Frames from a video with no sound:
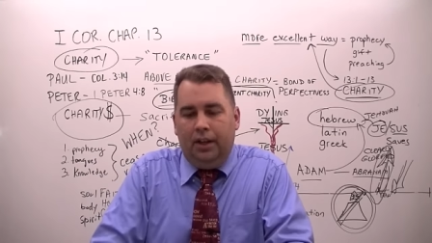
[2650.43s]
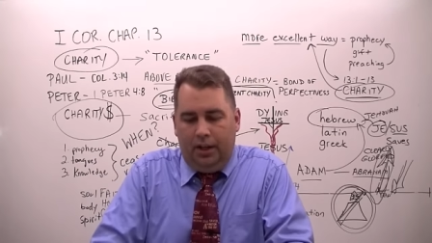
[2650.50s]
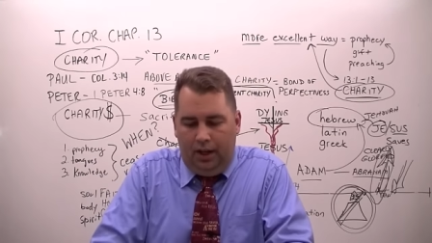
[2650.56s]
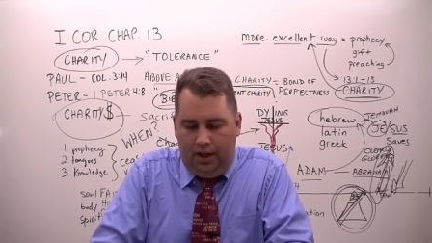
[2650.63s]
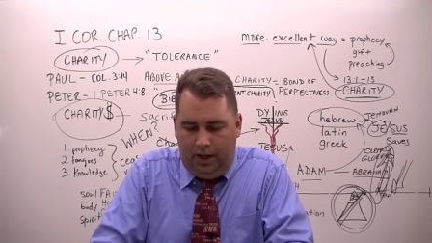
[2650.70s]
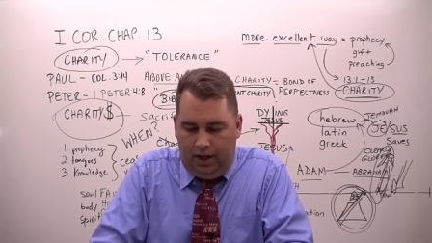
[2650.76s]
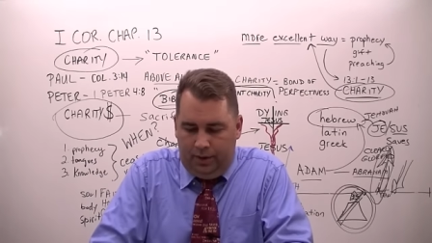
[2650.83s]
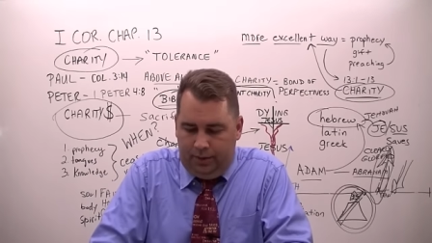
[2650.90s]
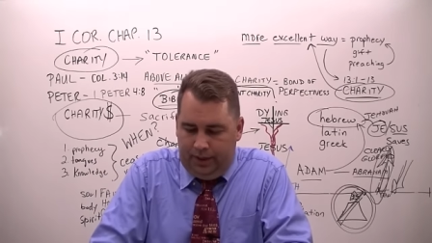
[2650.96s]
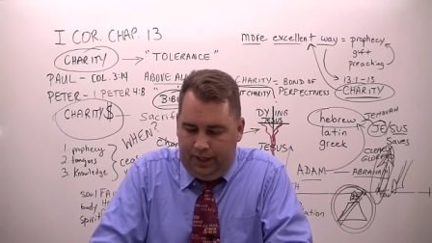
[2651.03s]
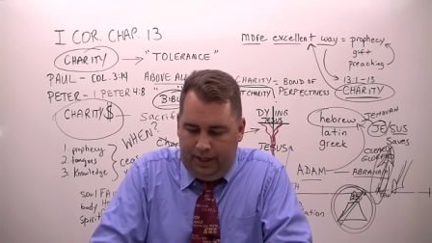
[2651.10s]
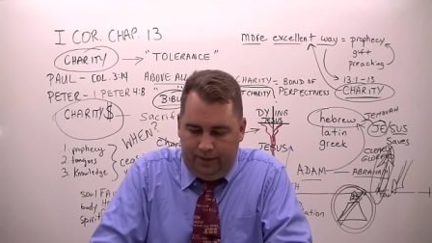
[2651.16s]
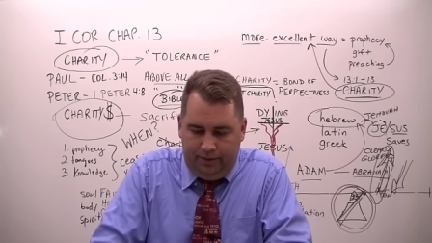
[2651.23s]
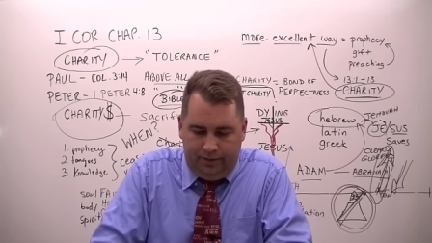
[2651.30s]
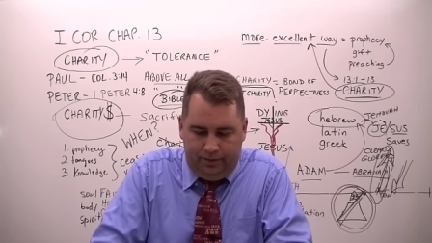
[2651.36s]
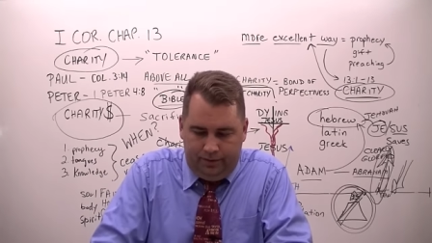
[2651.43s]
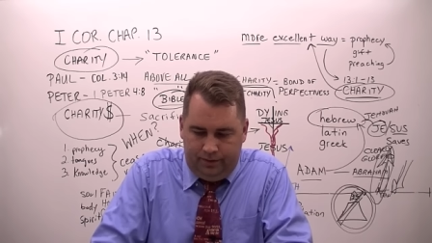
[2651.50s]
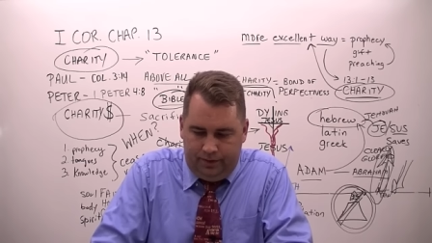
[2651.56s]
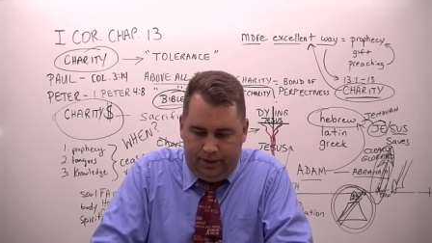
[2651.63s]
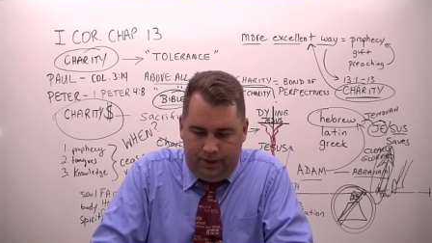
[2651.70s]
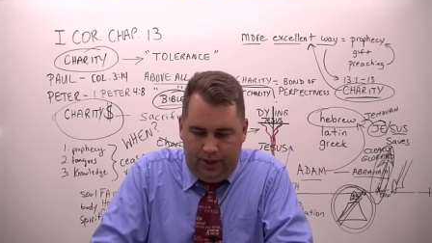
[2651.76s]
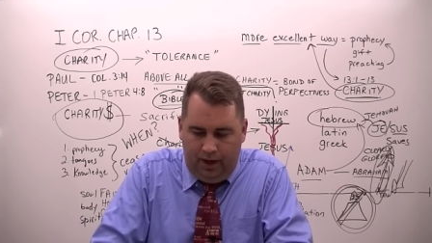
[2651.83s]
God, we have
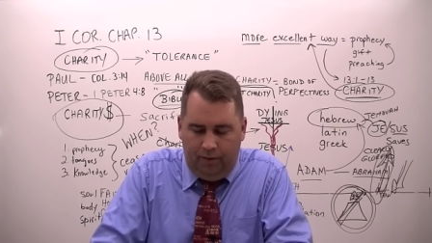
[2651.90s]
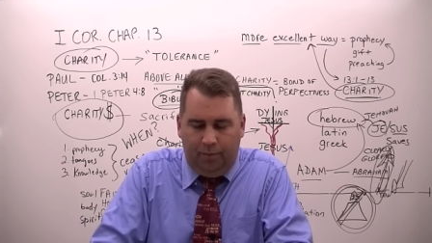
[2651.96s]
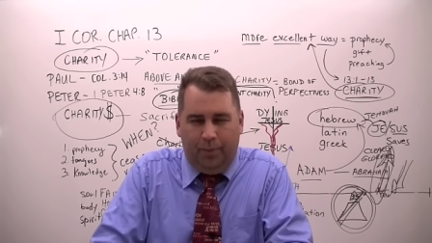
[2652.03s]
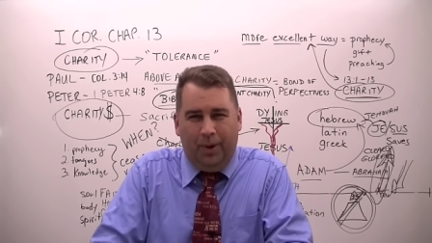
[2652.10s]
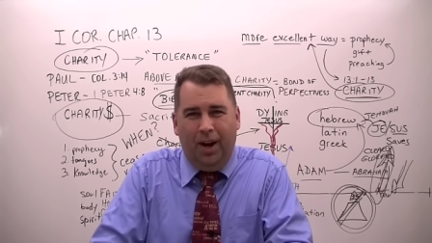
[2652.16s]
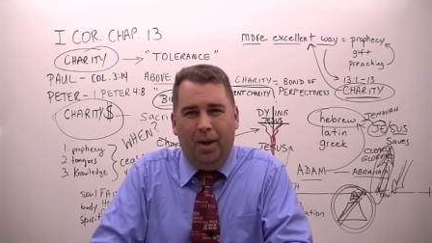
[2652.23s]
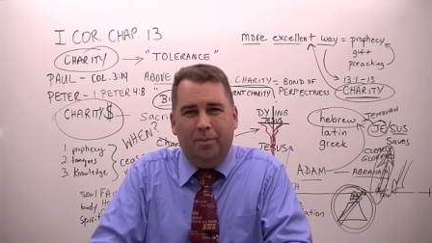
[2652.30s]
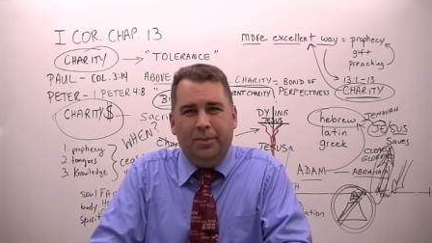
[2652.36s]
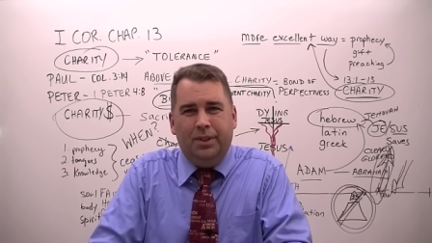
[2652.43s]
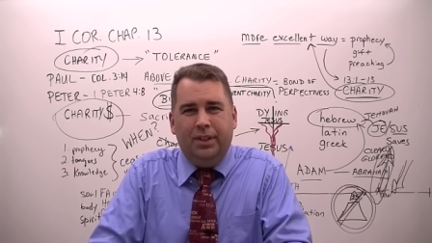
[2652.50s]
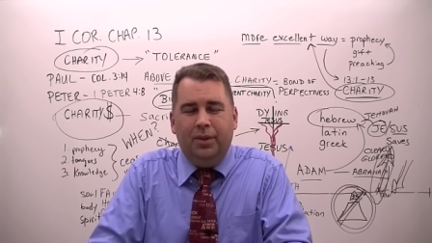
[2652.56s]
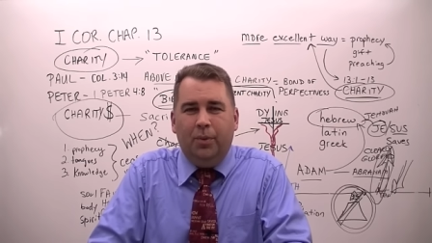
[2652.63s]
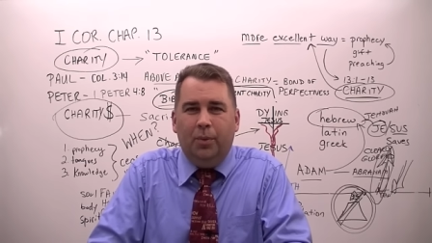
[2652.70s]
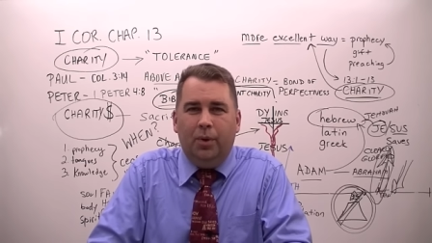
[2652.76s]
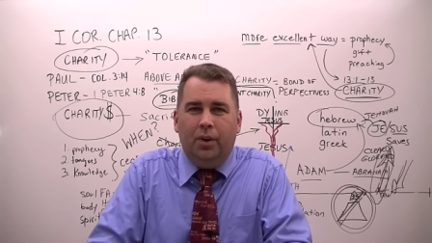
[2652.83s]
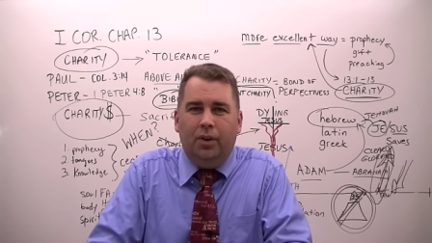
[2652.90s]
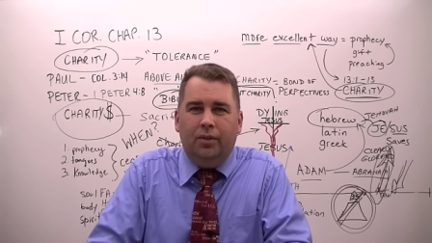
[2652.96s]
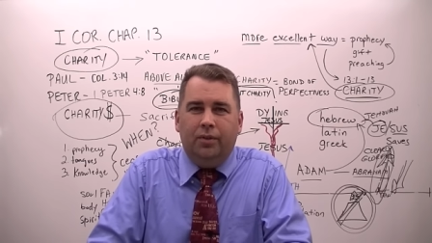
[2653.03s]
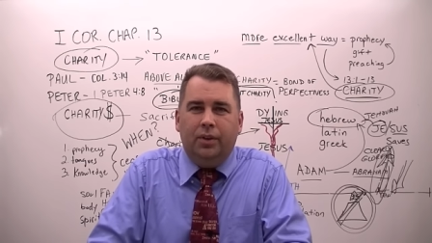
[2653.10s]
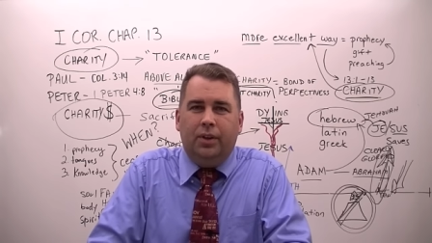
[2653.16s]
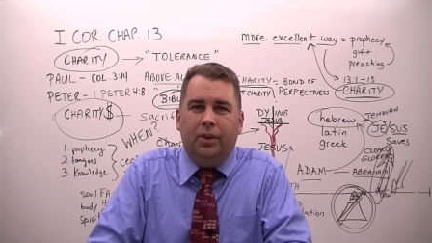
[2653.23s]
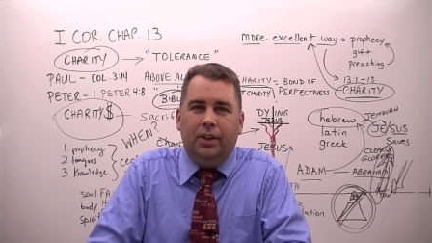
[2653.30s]
enough problems in the
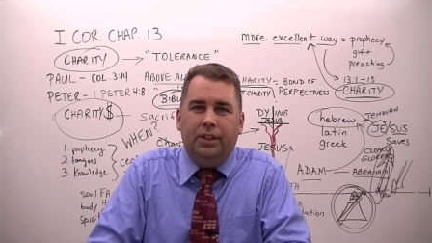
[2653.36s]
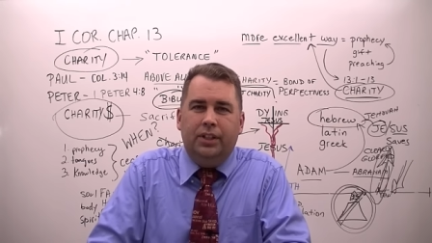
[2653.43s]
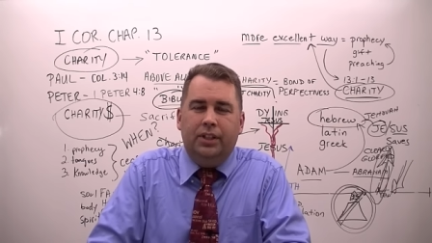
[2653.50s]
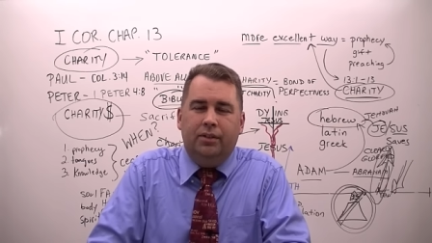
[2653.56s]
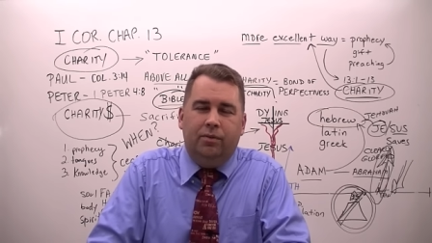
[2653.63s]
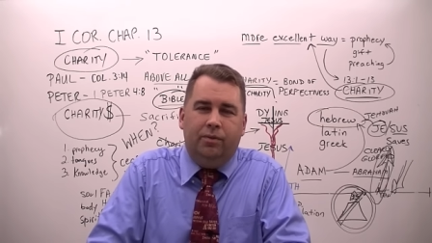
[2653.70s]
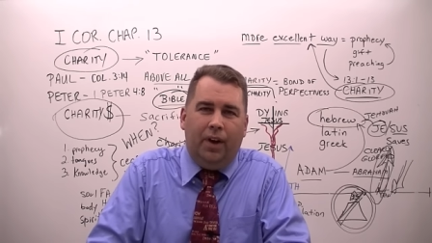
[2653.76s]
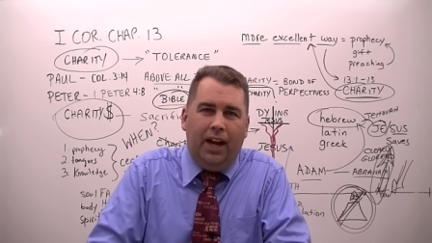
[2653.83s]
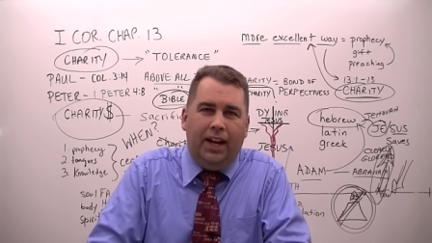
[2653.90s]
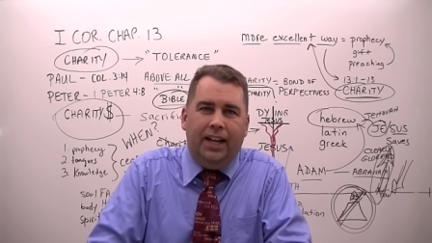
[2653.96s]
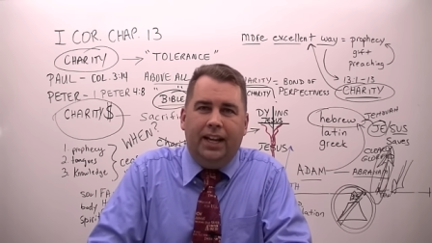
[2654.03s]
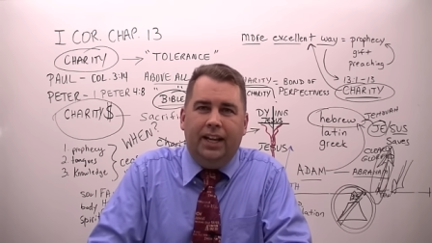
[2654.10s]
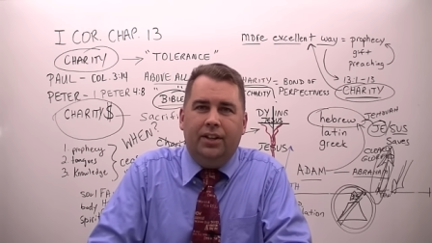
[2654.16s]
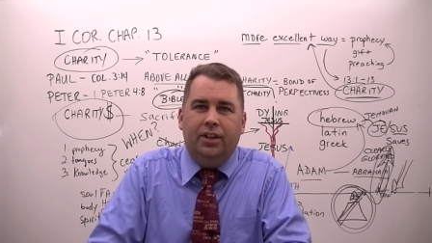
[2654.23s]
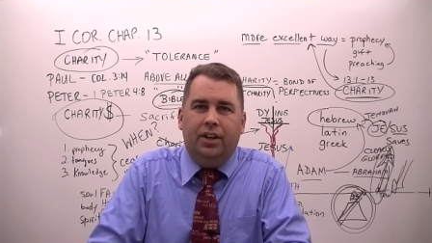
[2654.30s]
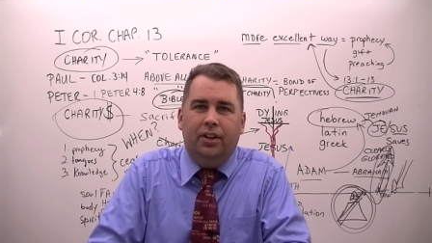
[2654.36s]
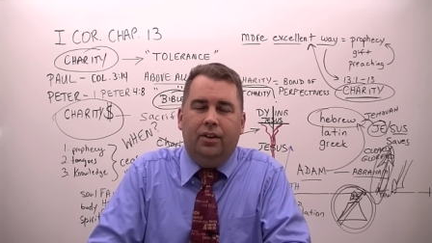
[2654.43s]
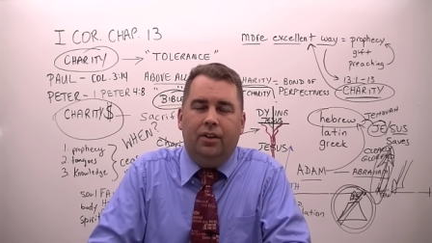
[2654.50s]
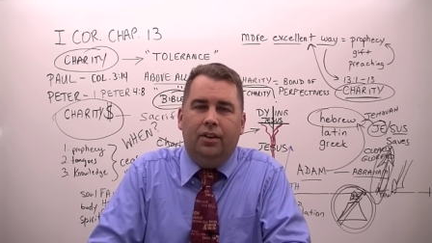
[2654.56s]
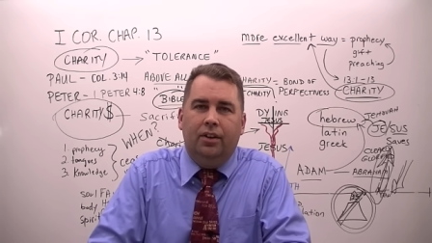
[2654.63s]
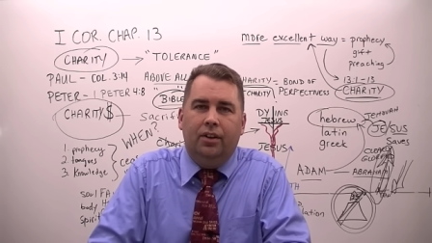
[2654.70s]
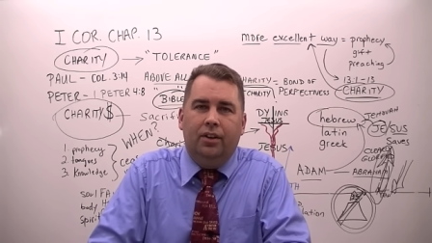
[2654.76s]
world for Christians fighting each
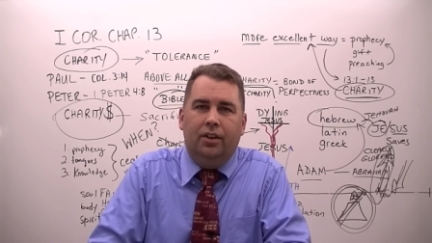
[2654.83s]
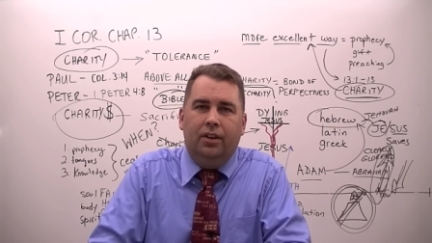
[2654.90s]
other.